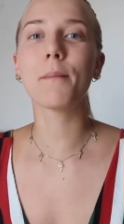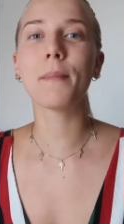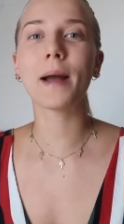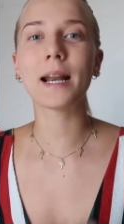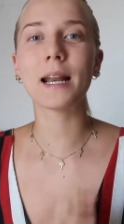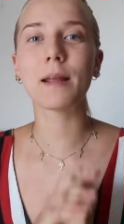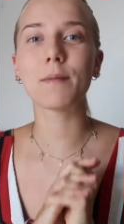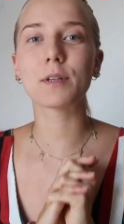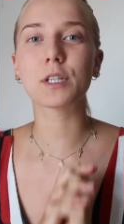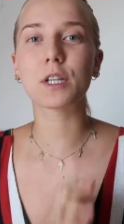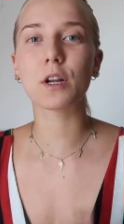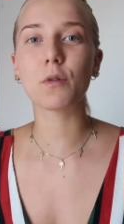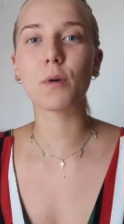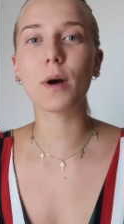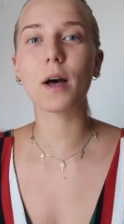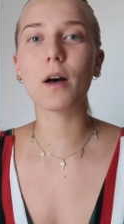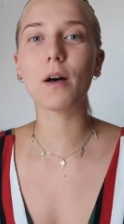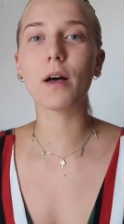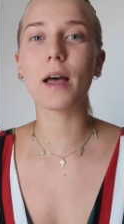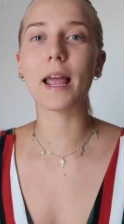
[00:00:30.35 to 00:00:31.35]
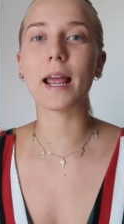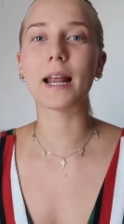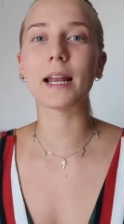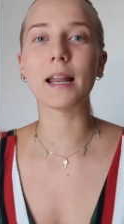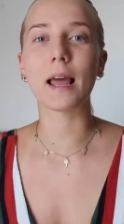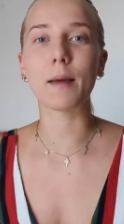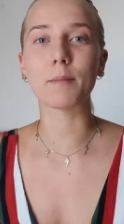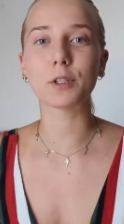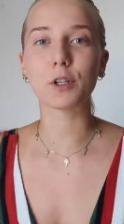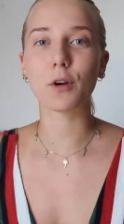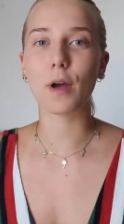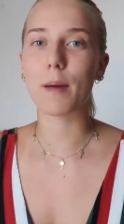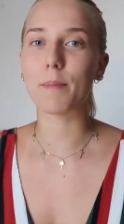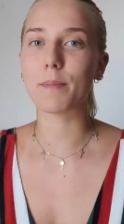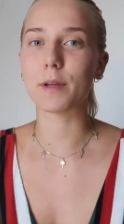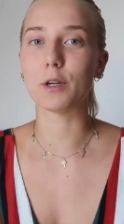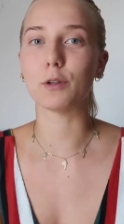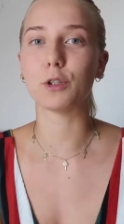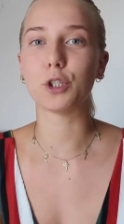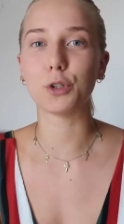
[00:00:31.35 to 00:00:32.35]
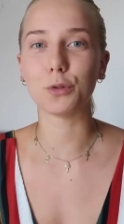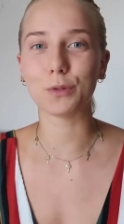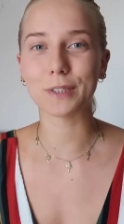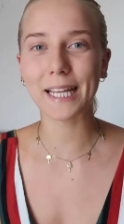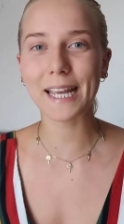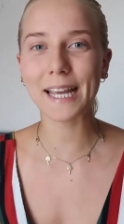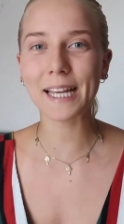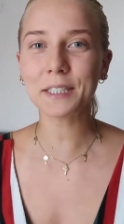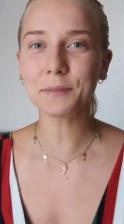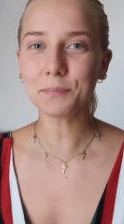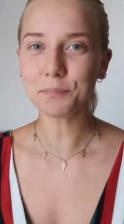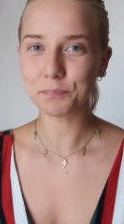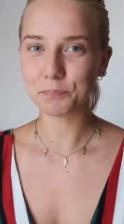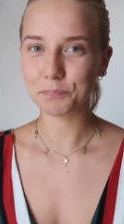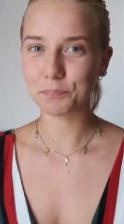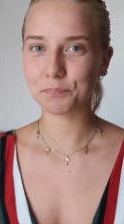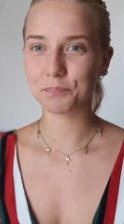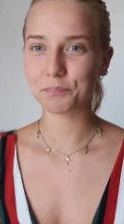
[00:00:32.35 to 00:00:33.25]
my name is Noëlle and I'm so happy you tuned in